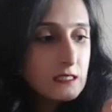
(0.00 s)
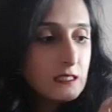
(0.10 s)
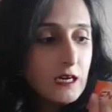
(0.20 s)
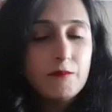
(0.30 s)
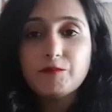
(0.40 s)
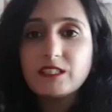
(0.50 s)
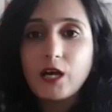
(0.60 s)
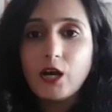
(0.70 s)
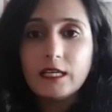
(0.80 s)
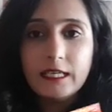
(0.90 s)
These are
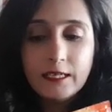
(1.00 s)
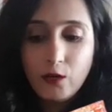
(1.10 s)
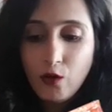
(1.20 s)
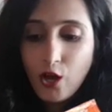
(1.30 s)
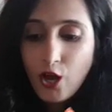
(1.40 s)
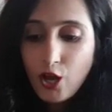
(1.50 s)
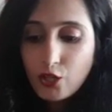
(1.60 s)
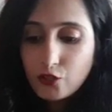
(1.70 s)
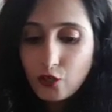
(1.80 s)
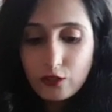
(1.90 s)
called Eno.
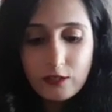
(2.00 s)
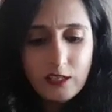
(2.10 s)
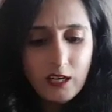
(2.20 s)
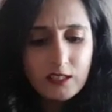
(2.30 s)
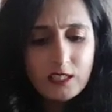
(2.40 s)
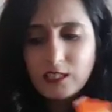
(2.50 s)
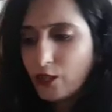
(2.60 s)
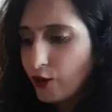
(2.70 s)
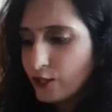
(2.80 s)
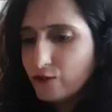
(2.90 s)
So yeah, this is an
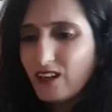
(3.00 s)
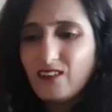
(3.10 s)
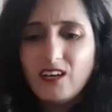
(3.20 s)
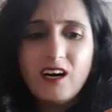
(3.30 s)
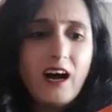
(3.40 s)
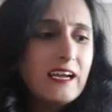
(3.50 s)
orange flavor.